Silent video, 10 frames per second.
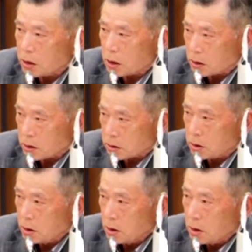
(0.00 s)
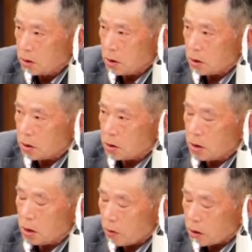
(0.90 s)
being used as
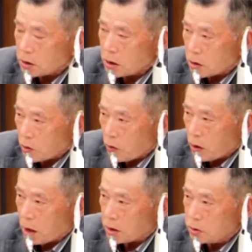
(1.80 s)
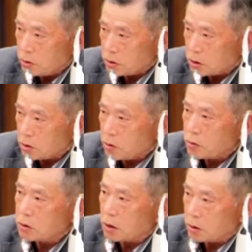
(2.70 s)
agricultural land and cannot be
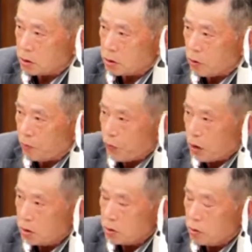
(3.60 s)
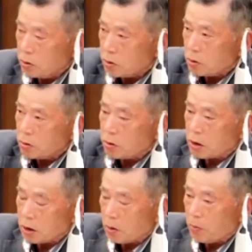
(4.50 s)
converted. But these are
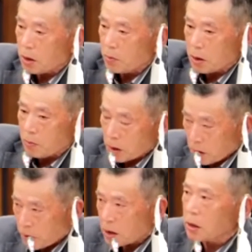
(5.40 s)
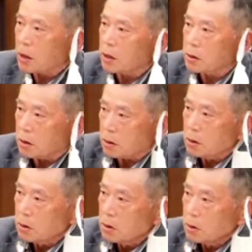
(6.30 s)
the areas that are currently
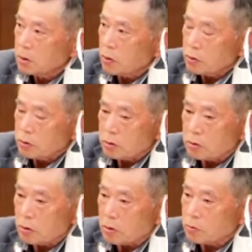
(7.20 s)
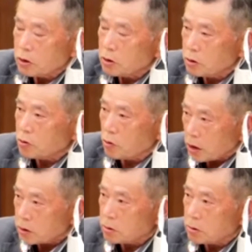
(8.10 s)
being developed by developers
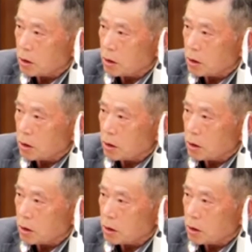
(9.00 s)
for